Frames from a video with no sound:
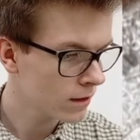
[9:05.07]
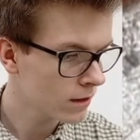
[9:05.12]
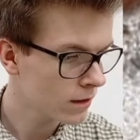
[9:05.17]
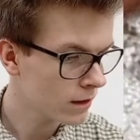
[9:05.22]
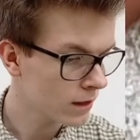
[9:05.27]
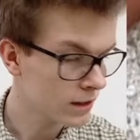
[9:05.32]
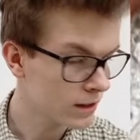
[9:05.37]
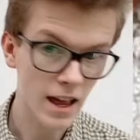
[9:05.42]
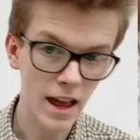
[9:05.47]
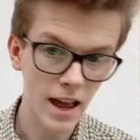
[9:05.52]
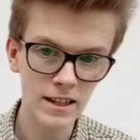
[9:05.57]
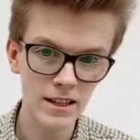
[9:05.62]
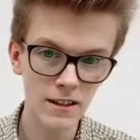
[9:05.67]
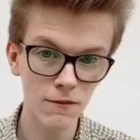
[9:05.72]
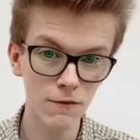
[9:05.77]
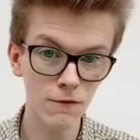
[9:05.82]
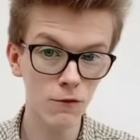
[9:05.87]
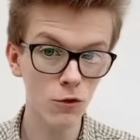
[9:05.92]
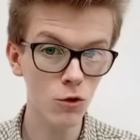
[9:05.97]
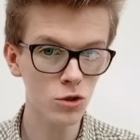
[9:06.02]
Is that
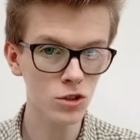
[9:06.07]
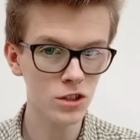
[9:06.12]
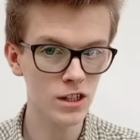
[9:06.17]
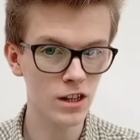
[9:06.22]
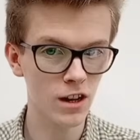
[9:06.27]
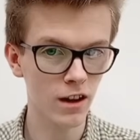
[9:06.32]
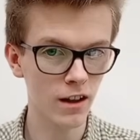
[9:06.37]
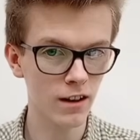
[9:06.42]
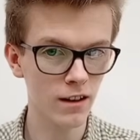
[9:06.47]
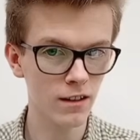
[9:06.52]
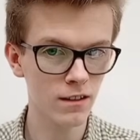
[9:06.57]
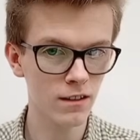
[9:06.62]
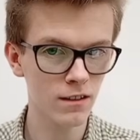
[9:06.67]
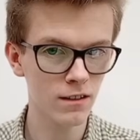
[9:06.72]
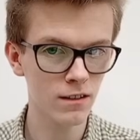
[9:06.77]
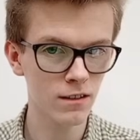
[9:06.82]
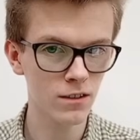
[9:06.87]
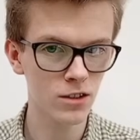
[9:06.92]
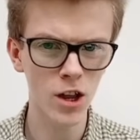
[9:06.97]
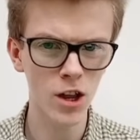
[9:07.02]
1849?
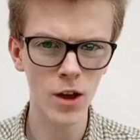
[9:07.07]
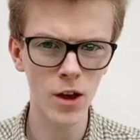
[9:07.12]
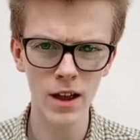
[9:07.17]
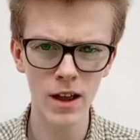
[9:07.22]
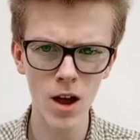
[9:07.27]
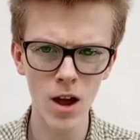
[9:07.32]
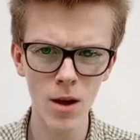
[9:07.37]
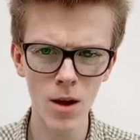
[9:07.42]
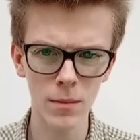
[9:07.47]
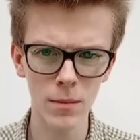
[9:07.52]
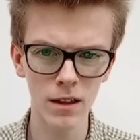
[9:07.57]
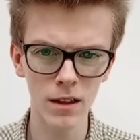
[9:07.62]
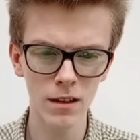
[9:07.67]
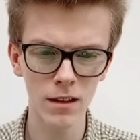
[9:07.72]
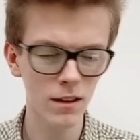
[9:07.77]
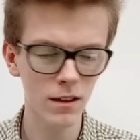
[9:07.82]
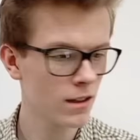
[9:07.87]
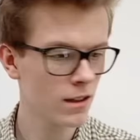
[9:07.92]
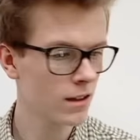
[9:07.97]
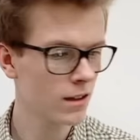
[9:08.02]
No, it can't be.
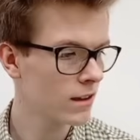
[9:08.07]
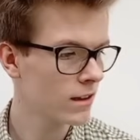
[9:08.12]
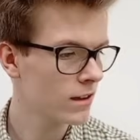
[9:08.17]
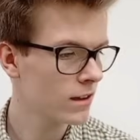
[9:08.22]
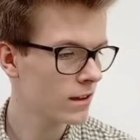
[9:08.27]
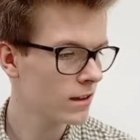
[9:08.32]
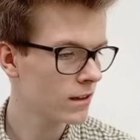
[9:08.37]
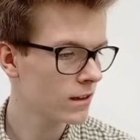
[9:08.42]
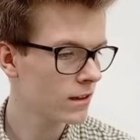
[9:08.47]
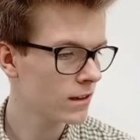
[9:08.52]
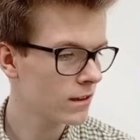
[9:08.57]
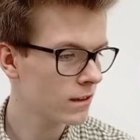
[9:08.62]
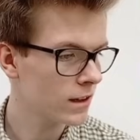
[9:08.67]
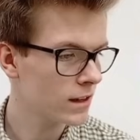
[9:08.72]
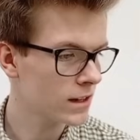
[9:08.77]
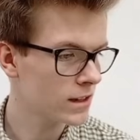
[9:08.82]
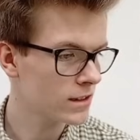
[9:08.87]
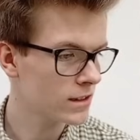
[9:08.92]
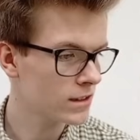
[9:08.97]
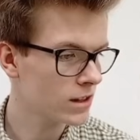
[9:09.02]
They
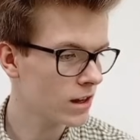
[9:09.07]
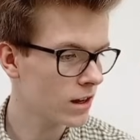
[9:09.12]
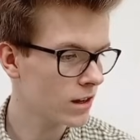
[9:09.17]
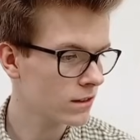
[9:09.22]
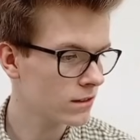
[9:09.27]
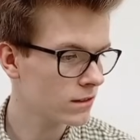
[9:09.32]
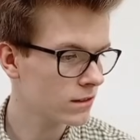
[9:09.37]
didn't start.